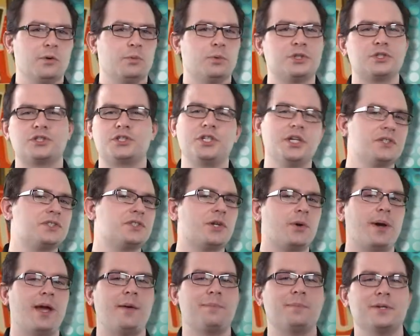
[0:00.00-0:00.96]
which just
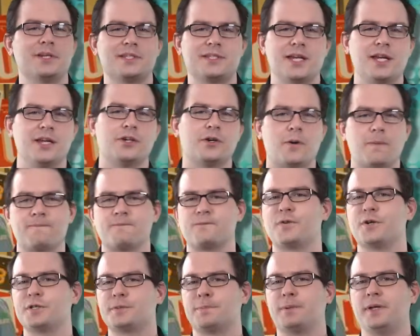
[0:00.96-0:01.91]
so happened to take home
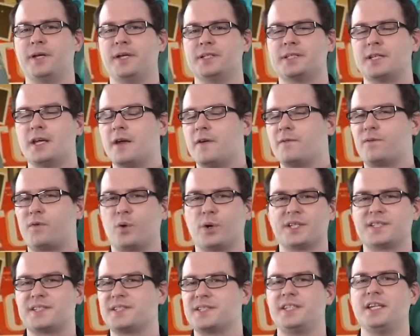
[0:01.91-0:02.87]
first place for
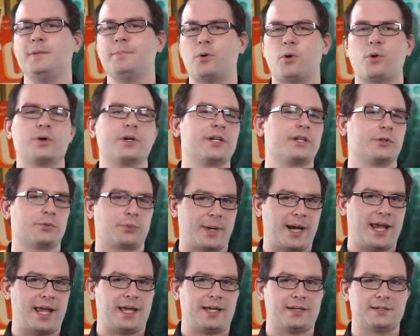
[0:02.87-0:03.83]
its Seaboard
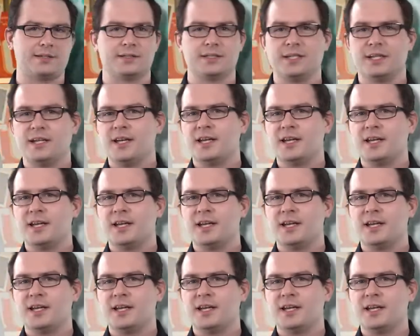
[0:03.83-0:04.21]
Grand.